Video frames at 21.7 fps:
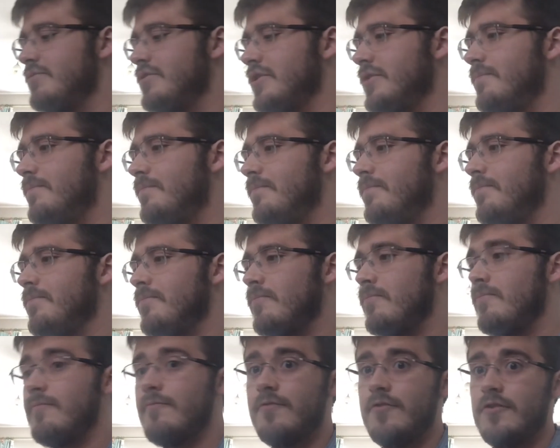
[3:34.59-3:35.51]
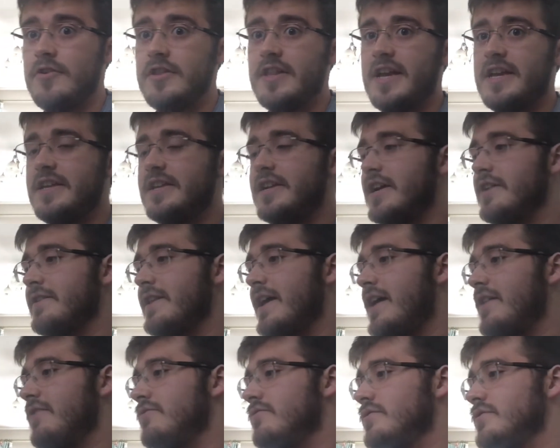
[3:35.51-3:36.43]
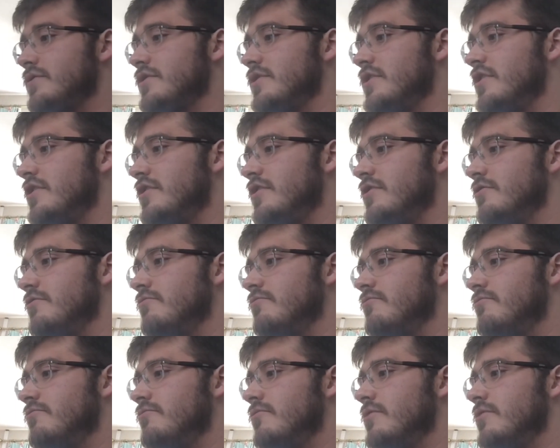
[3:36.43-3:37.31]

But before I let you know now. So,